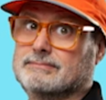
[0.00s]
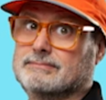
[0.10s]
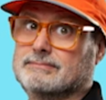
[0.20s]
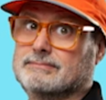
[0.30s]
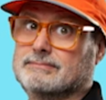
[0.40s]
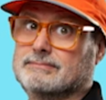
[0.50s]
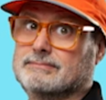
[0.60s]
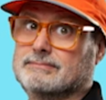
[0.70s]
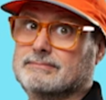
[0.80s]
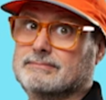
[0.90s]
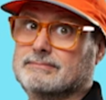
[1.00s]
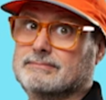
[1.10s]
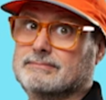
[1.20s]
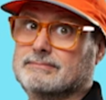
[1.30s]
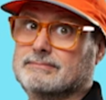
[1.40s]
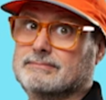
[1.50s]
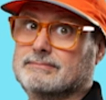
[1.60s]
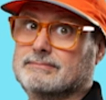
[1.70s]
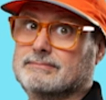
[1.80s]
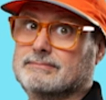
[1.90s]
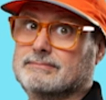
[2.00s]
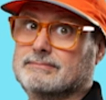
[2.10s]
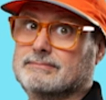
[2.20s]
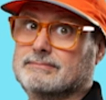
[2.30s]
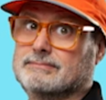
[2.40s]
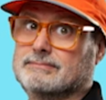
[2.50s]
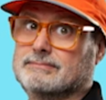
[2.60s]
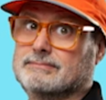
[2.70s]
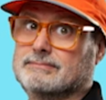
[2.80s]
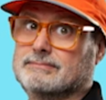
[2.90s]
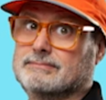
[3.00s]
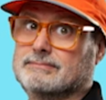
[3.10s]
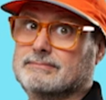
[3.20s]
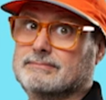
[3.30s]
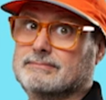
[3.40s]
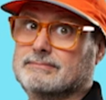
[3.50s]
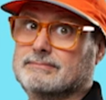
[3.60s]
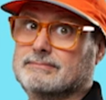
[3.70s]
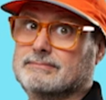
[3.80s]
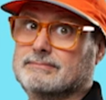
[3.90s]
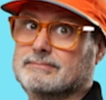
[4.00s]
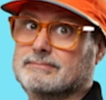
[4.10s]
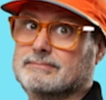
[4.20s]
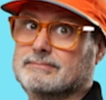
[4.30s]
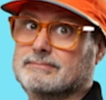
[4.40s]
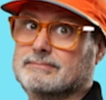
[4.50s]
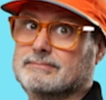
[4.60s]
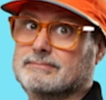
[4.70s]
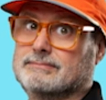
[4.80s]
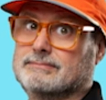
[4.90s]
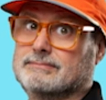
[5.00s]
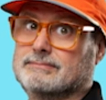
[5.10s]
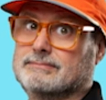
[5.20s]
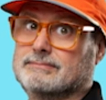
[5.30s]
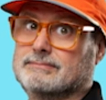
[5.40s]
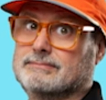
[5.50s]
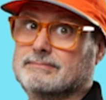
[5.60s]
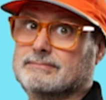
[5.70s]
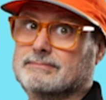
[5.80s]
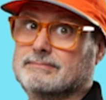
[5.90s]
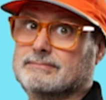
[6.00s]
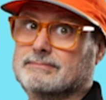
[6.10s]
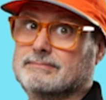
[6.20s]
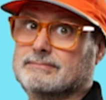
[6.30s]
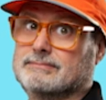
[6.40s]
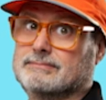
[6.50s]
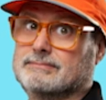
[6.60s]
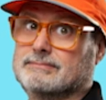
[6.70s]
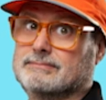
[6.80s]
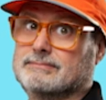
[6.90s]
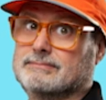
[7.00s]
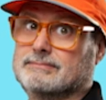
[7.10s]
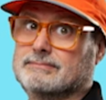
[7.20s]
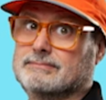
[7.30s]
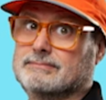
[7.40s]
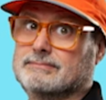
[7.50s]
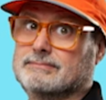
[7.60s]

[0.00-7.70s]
The face doesn't move, so there is nothing to read.